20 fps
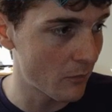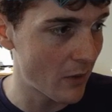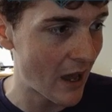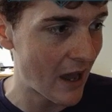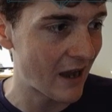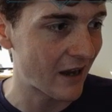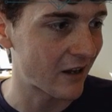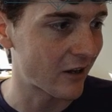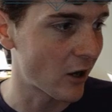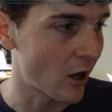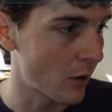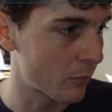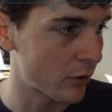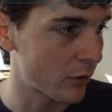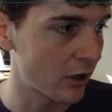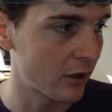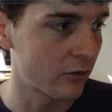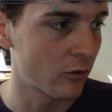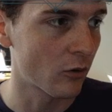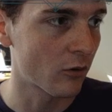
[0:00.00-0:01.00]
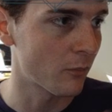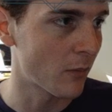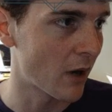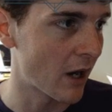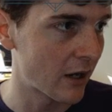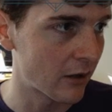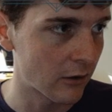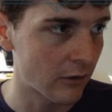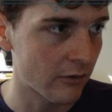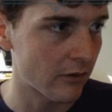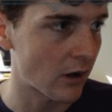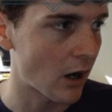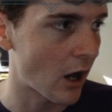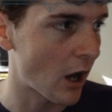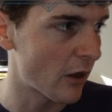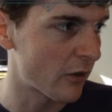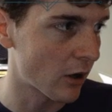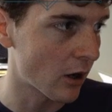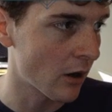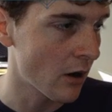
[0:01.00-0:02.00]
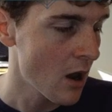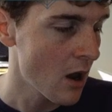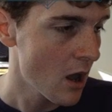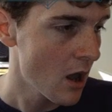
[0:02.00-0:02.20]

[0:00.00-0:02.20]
back and upgrading those miners and other